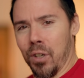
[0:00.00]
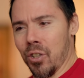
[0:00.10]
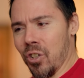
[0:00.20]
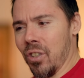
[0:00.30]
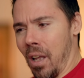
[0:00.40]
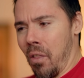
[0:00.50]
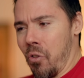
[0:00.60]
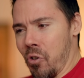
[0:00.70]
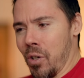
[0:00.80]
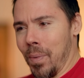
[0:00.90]
Who won the
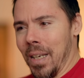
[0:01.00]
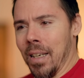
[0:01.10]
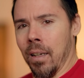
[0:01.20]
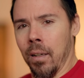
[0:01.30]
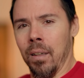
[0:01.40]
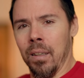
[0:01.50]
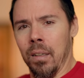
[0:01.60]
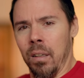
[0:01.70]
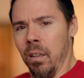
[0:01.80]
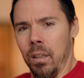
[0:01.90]
battle?
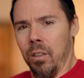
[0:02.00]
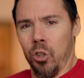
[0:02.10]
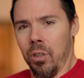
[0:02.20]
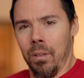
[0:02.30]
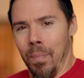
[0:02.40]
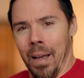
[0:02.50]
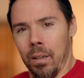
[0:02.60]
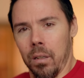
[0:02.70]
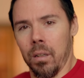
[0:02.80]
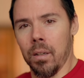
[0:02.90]
Little Blackmagic
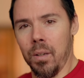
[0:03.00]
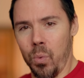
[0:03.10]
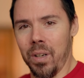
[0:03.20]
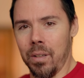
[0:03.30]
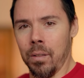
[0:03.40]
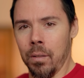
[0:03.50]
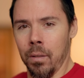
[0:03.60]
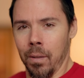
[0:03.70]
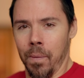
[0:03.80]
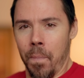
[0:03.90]
O G with two
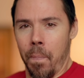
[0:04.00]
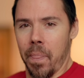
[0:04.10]
megapixels?